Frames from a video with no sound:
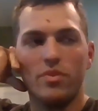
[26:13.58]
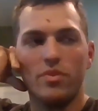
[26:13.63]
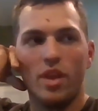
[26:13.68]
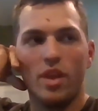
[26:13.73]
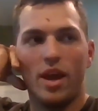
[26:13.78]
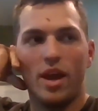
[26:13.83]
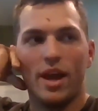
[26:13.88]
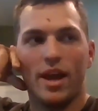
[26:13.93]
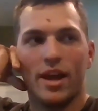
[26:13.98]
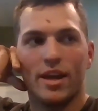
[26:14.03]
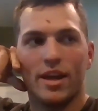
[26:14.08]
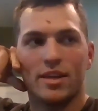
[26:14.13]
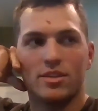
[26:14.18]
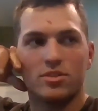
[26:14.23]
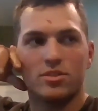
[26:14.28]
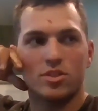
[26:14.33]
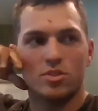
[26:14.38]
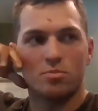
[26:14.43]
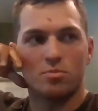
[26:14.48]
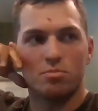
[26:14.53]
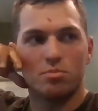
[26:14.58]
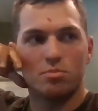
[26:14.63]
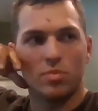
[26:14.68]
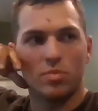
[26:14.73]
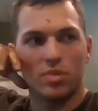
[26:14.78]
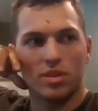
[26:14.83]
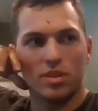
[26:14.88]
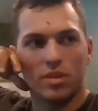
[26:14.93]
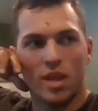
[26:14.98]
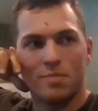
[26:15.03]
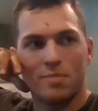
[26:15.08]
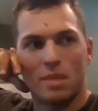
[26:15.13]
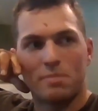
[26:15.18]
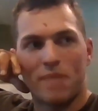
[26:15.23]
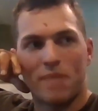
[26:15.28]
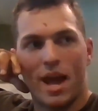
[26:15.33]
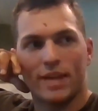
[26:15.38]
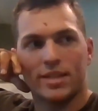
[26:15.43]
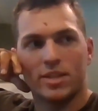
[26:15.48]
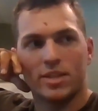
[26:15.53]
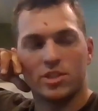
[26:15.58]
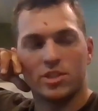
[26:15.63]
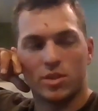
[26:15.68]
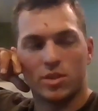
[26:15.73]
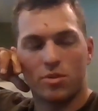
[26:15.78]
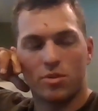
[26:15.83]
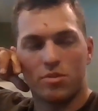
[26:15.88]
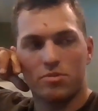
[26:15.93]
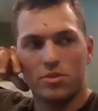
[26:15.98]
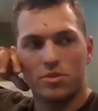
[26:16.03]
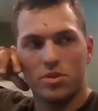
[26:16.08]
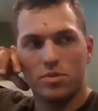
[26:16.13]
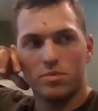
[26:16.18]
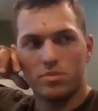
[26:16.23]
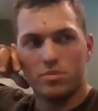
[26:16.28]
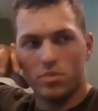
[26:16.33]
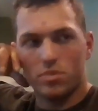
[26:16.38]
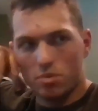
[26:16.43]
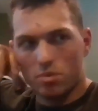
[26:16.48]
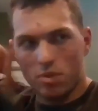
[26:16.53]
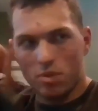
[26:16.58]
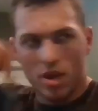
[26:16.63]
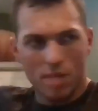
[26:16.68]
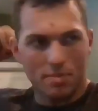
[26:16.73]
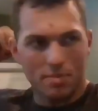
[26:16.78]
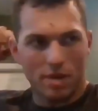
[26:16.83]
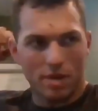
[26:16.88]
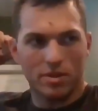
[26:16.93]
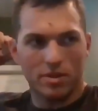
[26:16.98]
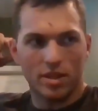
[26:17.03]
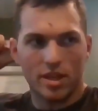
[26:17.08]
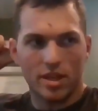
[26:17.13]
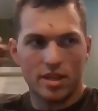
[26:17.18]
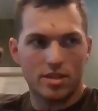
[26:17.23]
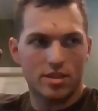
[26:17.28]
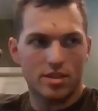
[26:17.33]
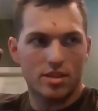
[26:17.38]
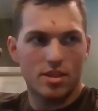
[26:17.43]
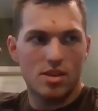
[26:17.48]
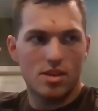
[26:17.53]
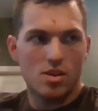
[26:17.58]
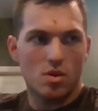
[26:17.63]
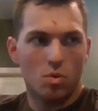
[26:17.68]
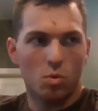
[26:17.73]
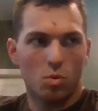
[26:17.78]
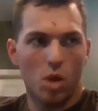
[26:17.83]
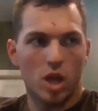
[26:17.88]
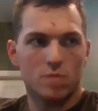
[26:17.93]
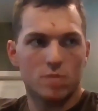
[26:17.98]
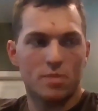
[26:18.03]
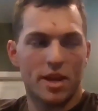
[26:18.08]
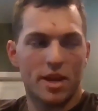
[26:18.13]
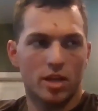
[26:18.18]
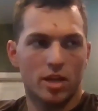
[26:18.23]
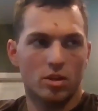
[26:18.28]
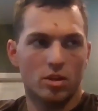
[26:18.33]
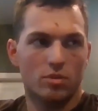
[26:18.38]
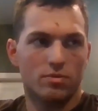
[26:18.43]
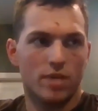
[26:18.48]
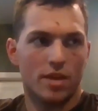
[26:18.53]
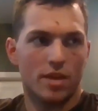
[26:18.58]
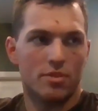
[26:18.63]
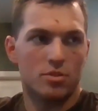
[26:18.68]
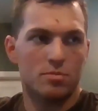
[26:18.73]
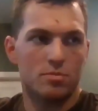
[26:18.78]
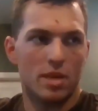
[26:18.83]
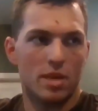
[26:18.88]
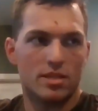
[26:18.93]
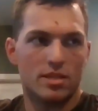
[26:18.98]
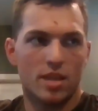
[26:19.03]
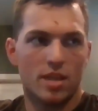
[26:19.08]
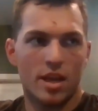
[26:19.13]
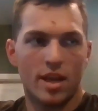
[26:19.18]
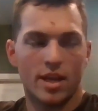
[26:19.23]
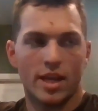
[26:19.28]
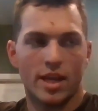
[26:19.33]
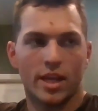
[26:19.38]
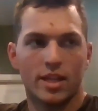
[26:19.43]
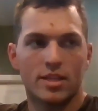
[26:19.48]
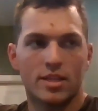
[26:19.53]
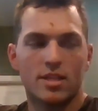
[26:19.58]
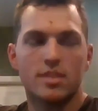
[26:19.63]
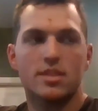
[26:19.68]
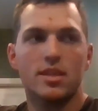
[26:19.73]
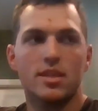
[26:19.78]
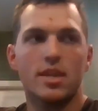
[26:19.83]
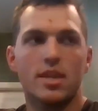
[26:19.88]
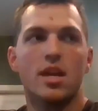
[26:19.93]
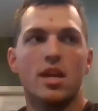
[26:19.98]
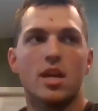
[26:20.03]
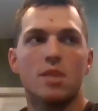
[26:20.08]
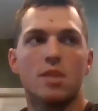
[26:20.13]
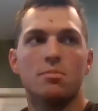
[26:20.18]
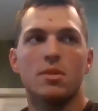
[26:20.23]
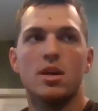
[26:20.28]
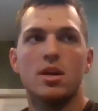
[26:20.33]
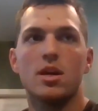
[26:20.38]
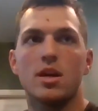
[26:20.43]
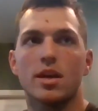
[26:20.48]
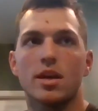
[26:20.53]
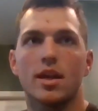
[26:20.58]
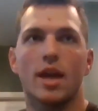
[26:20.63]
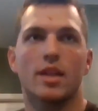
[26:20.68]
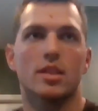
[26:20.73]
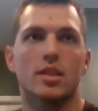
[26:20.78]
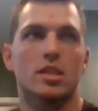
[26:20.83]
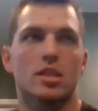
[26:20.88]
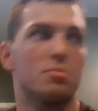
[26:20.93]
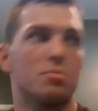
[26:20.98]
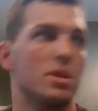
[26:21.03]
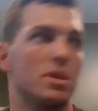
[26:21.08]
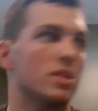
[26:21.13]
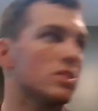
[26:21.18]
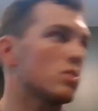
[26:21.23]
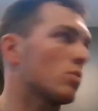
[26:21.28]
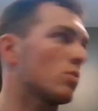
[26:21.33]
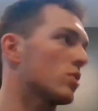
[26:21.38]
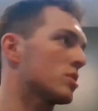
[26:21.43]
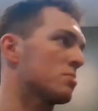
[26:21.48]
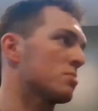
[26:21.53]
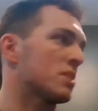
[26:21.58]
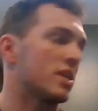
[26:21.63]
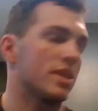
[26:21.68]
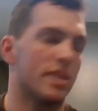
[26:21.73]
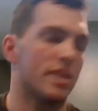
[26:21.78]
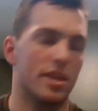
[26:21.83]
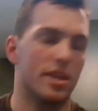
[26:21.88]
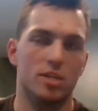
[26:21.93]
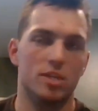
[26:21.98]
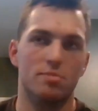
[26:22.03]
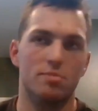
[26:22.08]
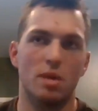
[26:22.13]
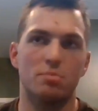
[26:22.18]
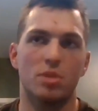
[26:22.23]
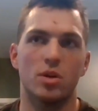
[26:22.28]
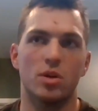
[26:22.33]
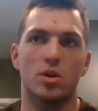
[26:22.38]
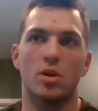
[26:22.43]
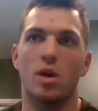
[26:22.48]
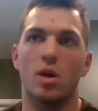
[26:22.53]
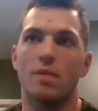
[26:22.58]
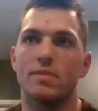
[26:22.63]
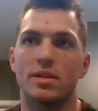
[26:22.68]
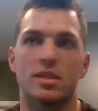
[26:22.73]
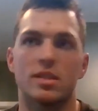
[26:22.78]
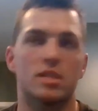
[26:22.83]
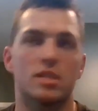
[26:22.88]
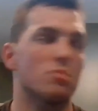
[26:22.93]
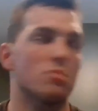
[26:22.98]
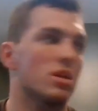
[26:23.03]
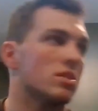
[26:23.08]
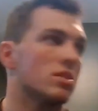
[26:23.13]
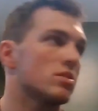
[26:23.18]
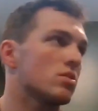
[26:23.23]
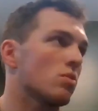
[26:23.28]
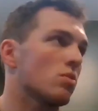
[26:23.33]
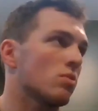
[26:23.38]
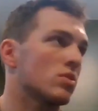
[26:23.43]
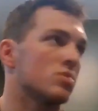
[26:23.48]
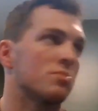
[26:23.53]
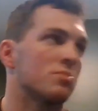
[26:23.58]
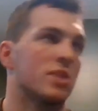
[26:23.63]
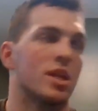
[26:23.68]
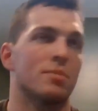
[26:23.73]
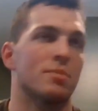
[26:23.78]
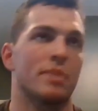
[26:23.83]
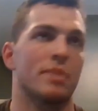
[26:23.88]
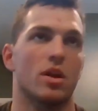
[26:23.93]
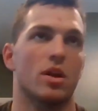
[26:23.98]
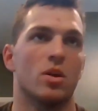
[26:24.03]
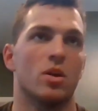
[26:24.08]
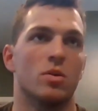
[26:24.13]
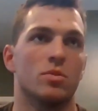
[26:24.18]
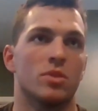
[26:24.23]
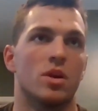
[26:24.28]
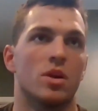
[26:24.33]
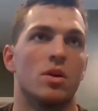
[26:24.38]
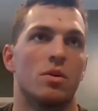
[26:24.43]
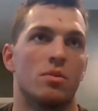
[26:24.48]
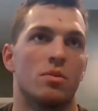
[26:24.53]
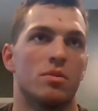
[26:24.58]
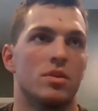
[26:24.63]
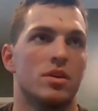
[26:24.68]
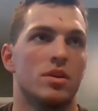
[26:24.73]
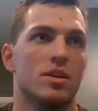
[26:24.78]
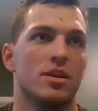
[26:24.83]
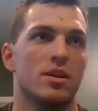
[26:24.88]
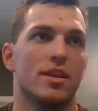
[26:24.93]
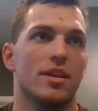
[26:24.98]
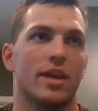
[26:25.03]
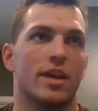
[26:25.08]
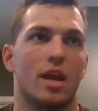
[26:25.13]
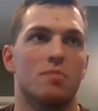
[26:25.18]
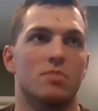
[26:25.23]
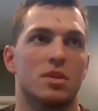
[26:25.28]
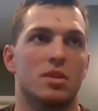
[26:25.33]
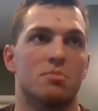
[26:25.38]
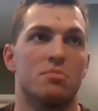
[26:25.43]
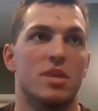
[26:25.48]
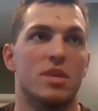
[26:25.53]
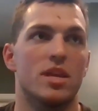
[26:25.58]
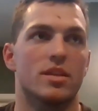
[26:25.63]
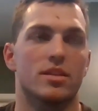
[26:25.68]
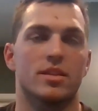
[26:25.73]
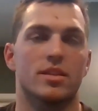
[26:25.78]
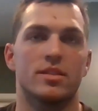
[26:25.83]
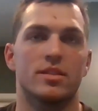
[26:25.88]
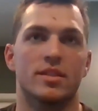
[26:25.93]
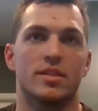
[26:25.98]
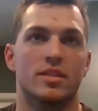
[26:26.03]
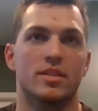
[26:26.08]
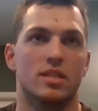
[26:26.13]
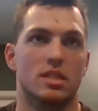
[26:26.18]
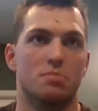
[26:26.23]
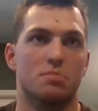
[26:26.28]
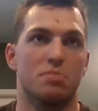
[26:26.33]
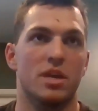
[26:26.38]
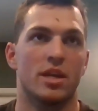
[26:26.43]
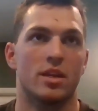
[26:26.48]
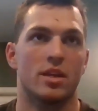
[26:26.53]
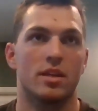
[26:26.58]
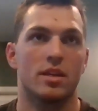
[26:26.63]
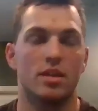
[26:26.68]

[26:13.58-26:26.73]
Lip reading: I just let my back tension go through, hit my release, watch my arrow fly through my sight, and I can see him kind of spin towards me. He hears my bow go off, and he spins towards me, and I'm like, oh no, like I'm going to miss because he's going to spin.